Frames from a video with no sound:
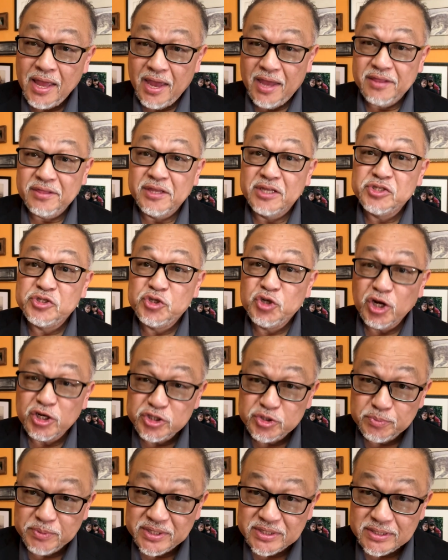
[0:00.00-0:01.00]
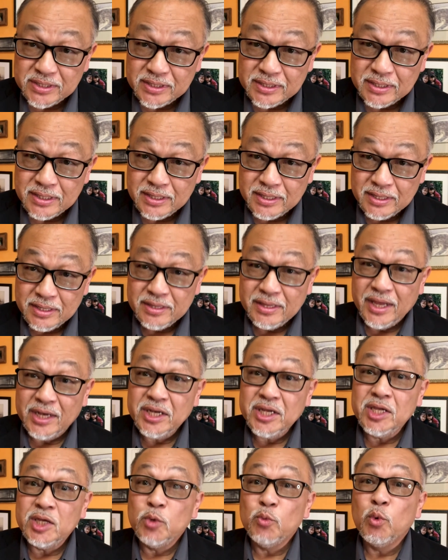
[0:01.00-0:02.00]
and the judgment
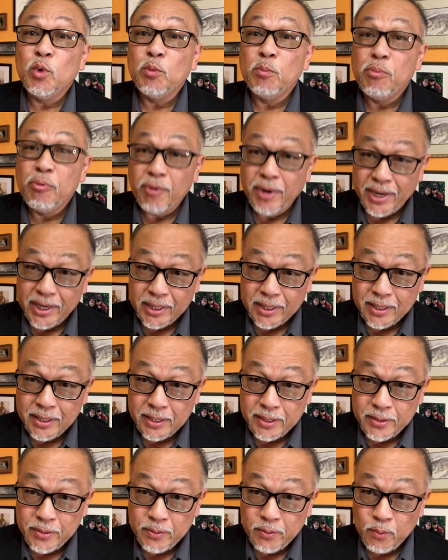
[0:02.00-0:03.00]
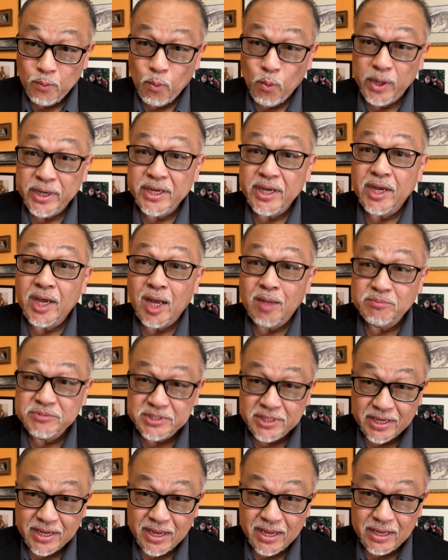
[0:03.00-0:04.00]
that he will bring when he
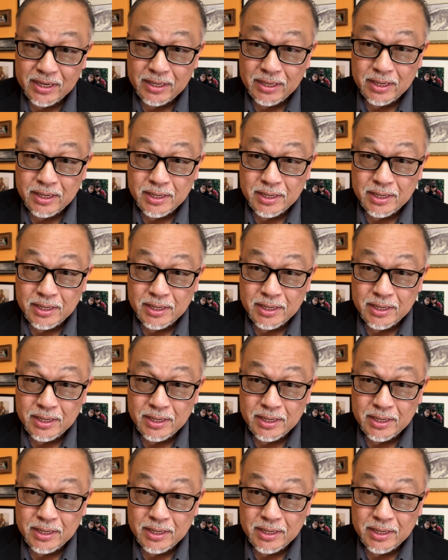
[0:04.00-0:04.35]
comes again.